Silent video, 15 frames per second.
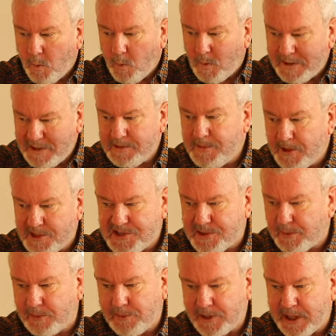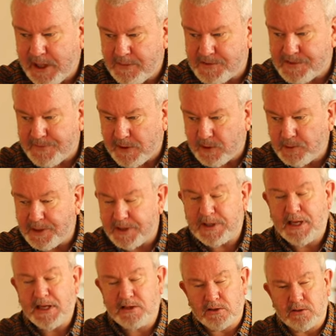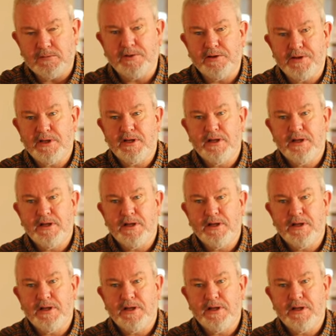When the municipal brigade was founded, it covered